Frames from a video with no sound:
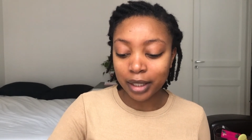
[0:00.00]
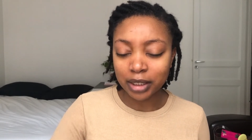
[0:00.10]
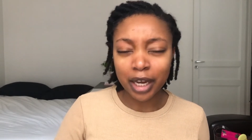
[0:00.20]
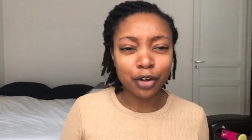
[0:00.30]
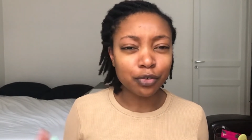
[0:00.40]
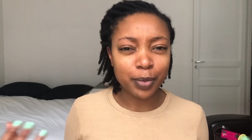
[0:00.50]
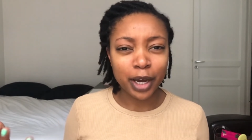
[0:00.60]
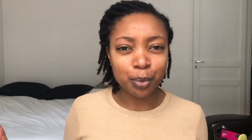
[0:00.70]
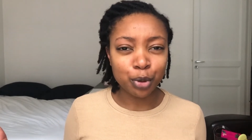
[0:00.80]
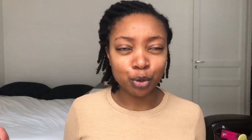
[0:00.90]
kind of my
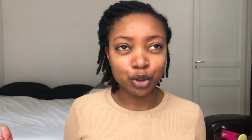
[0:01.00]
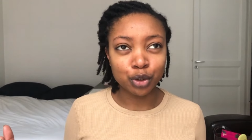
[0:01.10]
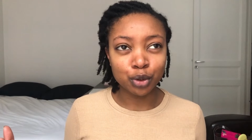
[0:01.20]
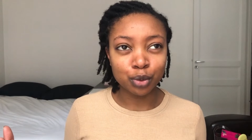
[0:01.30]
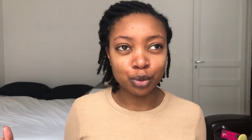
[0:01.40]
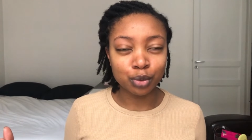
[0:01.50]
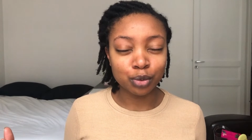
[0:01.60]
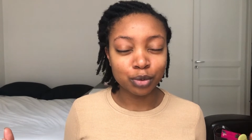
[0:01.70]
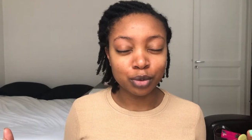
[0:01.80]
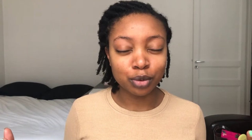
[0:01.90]
approach
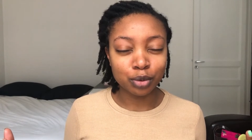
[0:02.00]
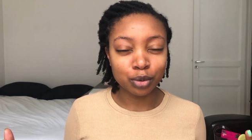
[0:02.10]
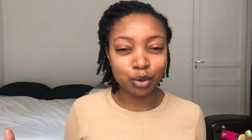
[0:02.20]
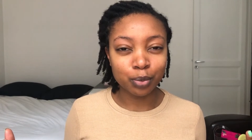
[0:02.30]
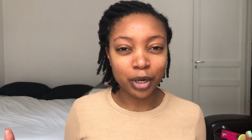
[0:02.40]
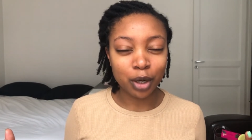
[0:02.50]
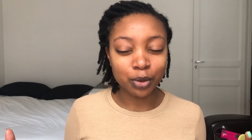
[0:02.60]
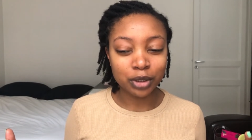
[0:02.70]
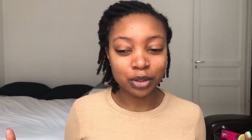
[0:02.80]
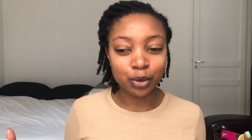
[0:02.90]
to
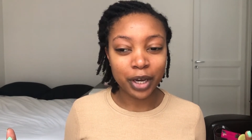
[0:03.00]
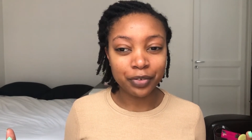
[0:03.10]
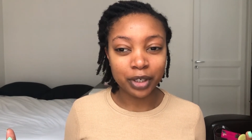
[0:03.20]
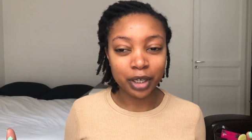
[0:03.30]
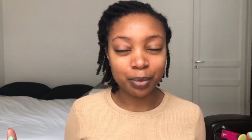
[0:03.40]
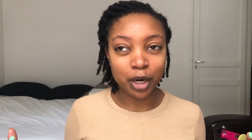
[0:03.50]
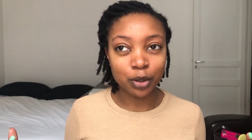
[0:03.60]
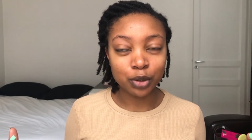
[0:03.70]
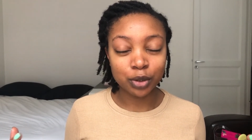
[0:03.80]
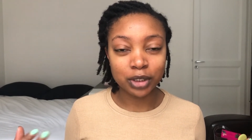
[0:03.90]
brows, to everyday
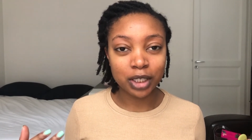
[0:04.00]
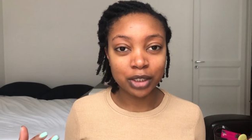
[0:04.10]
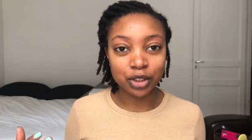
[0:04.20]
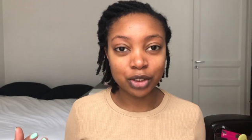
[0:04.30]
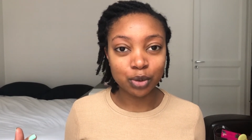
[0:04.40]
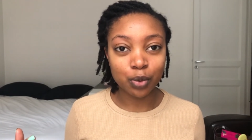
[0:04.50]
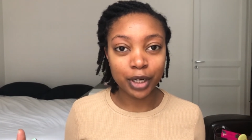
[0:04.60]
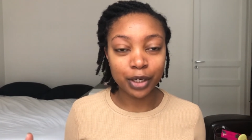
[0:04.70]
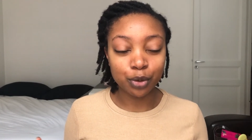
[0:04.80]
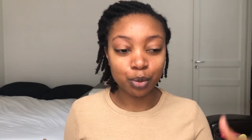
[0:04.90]
brows, because that's just what
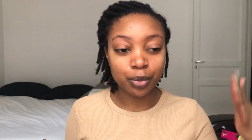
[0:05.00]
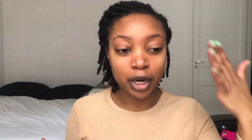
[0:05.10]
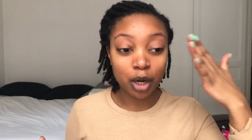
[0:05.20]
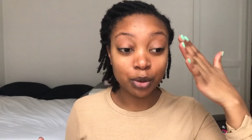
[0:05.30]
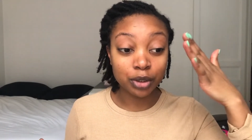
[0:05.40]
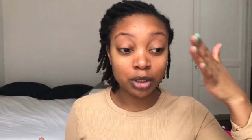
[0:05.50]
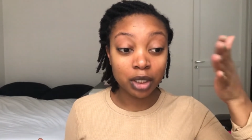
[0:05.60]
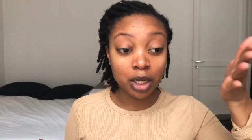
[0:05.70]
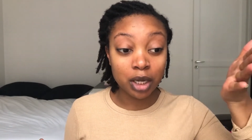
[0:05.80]
I do: brows,